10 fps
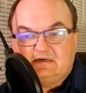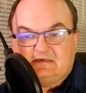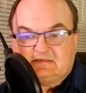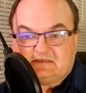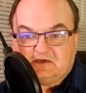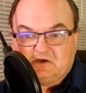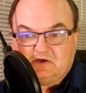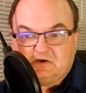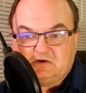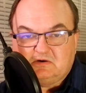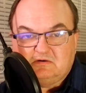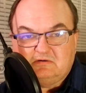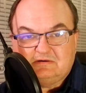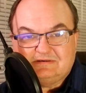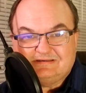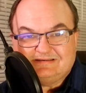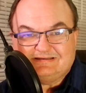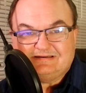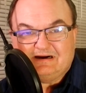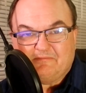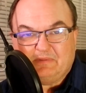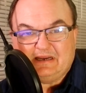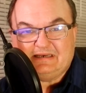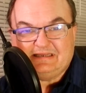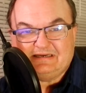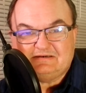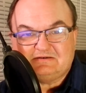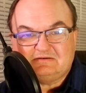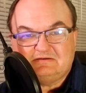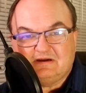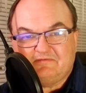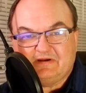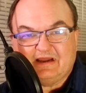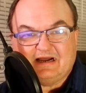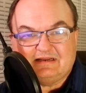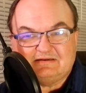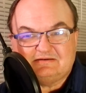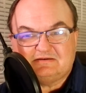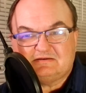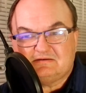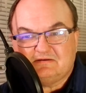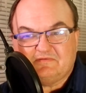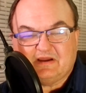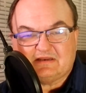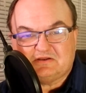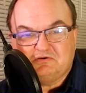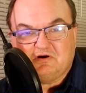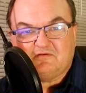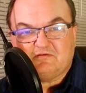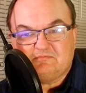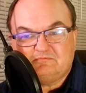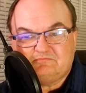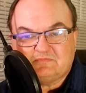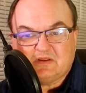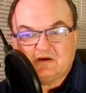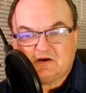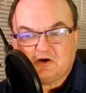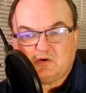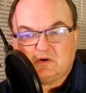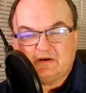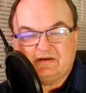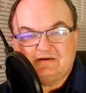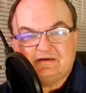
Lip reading: So a big deal if you got 2 of them going.